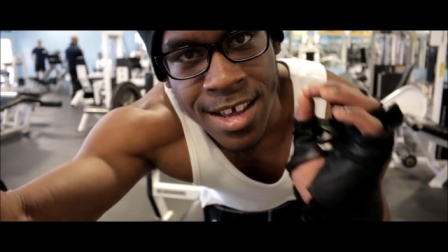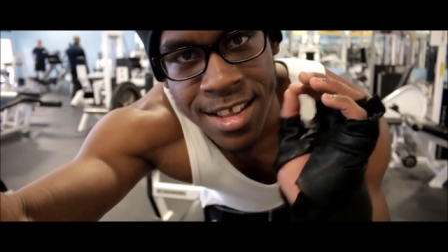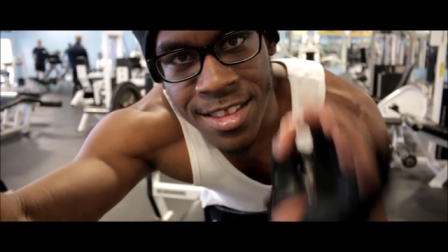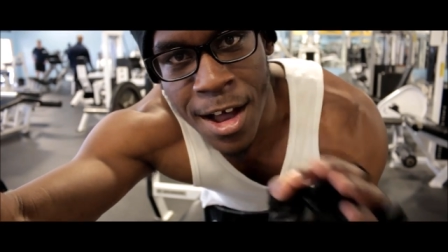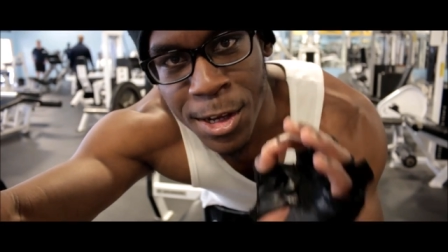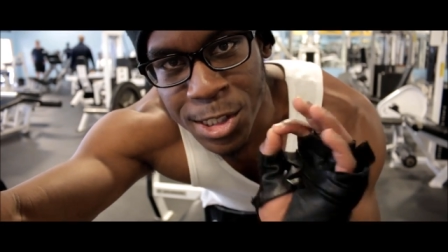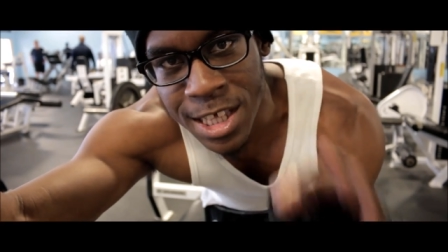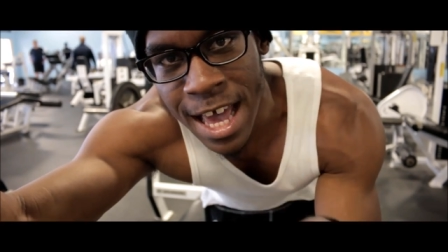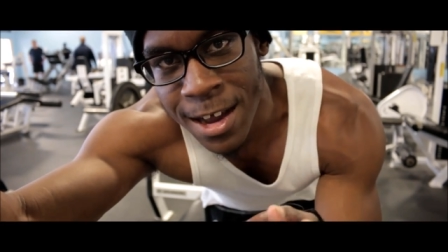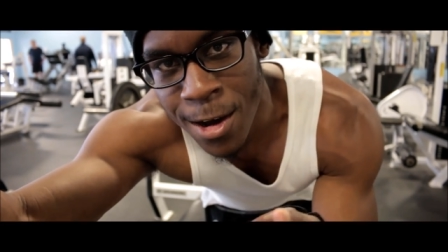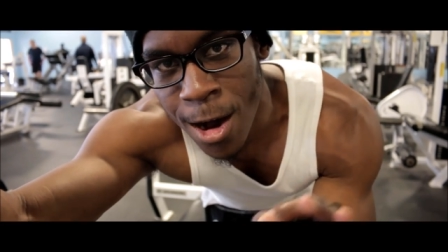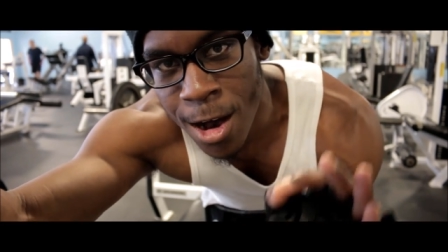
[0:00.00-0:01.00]
not
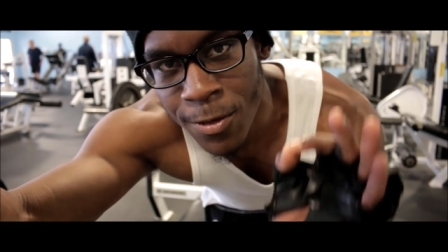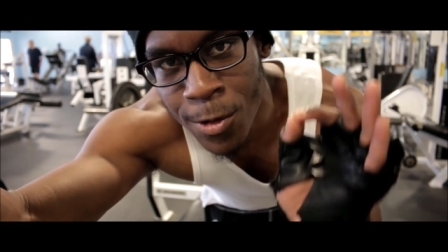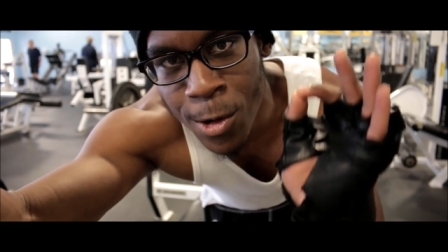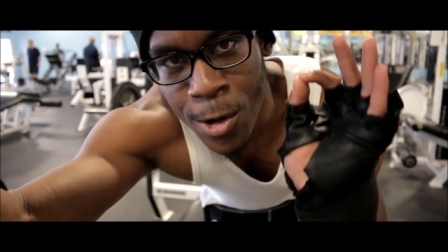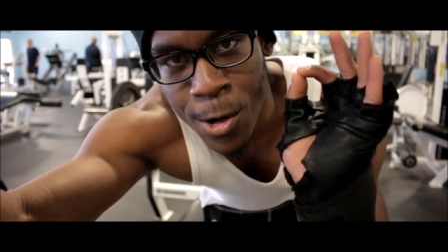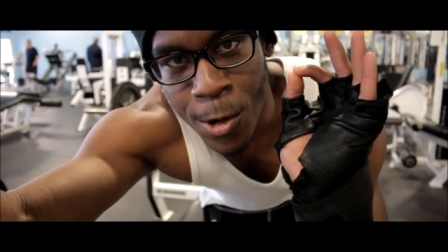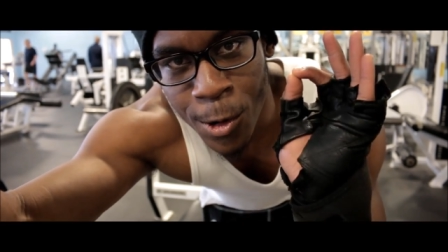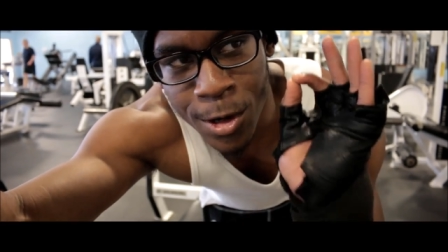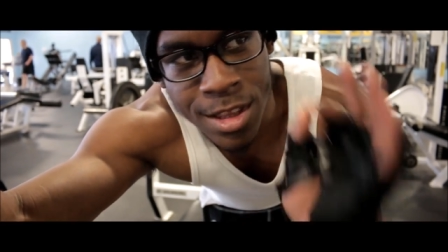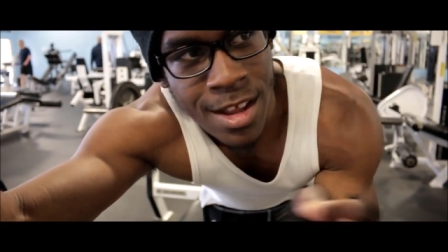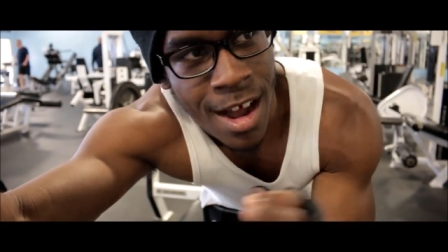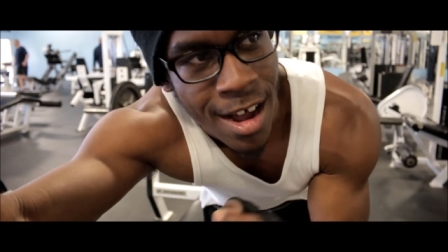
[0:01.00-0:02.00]
slack off, or
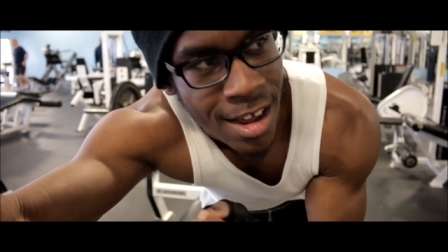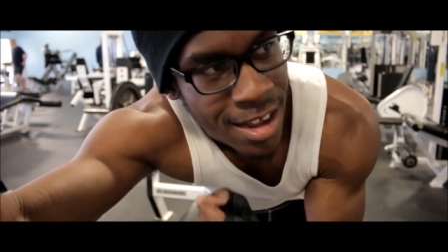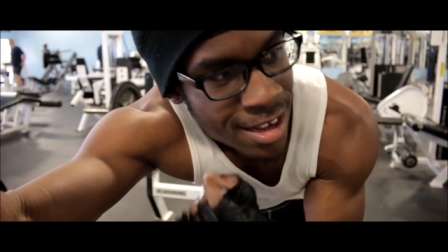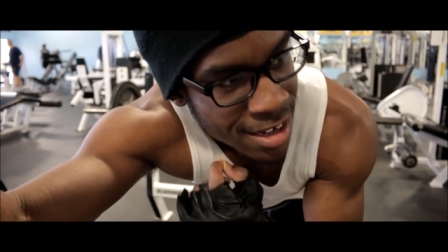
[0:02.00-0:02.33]
not